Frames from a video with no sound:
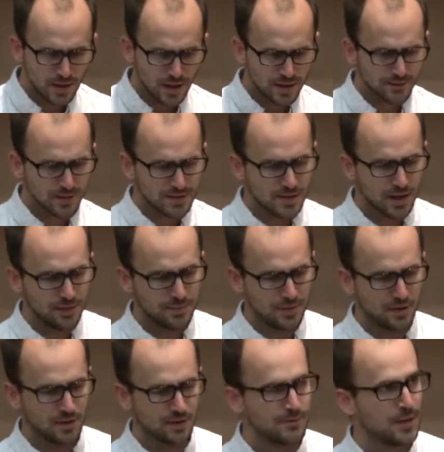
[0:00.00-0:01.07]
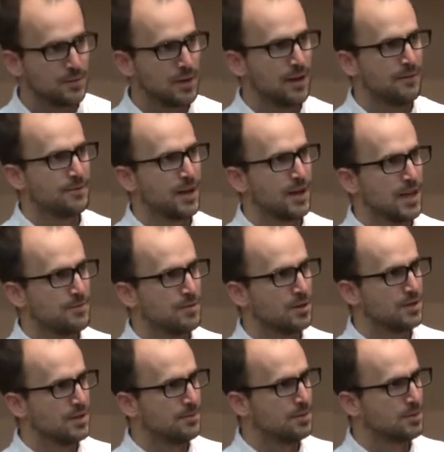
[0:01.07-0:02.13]
on the very top, the unified, we have kind of the
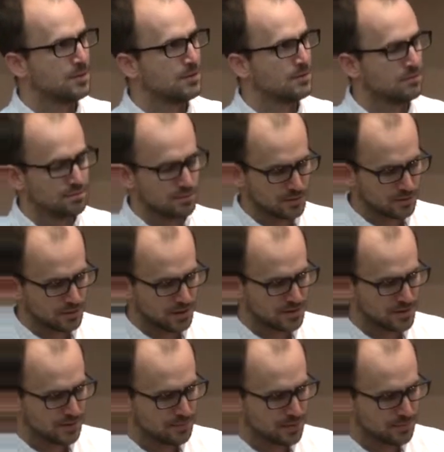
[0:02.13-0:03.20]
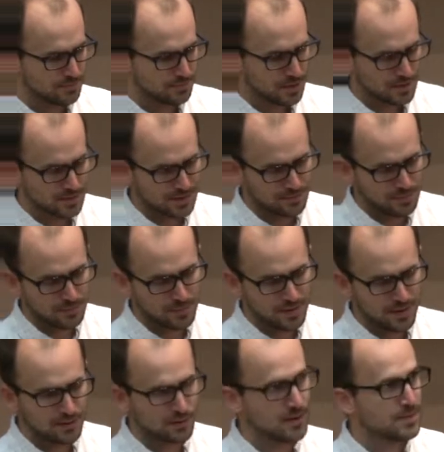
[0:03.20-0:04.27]
prototypical ROS C++, ROS
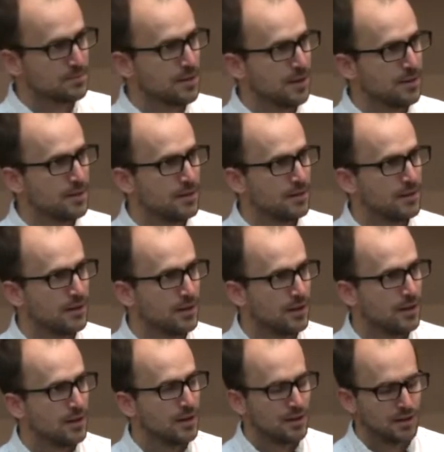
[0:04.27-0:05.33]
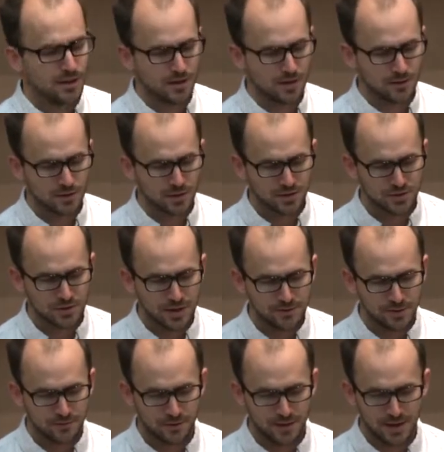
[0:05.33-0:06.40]
CPP, ROS Python, ROS
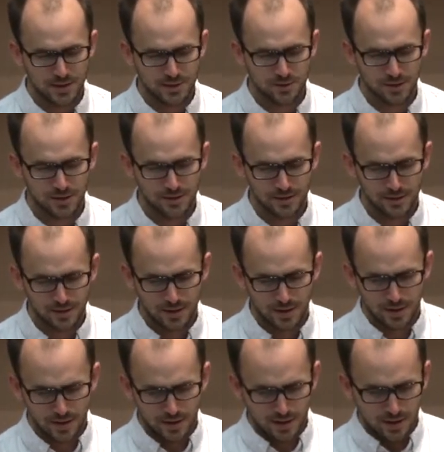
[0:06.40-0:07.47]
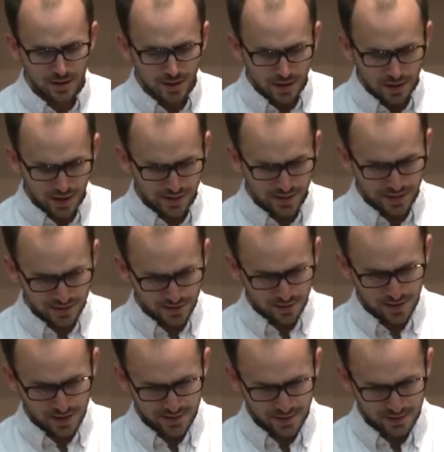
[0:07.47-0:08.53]
Java for Android. And then as
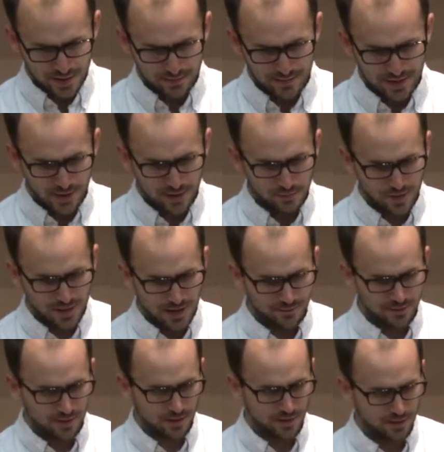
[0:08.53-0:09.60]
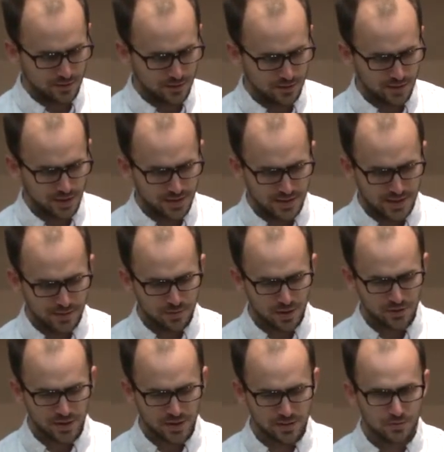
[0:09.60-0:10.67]
you come down, we have the ROS C
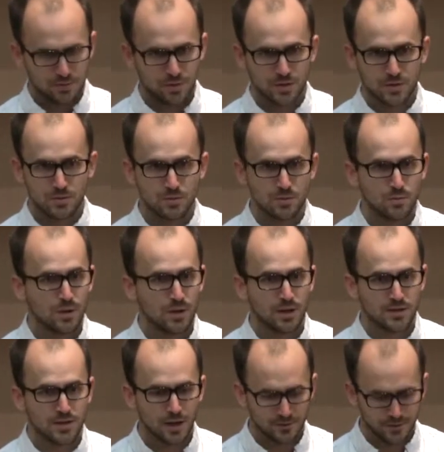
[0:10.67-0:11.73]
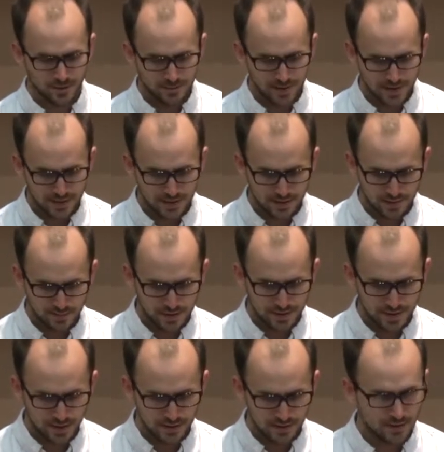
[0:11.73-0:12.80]
project, which we'll hear talk from next
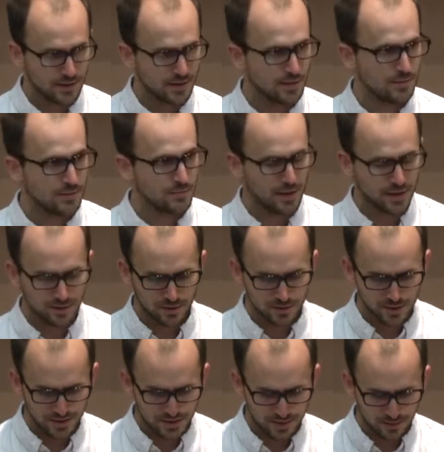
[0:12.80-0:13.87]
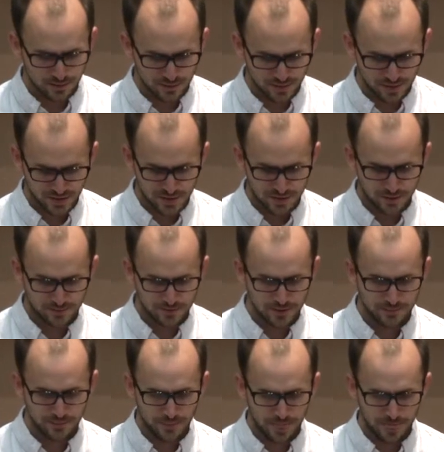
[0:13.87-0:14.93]
about that, the micro ROS node we've just heard from.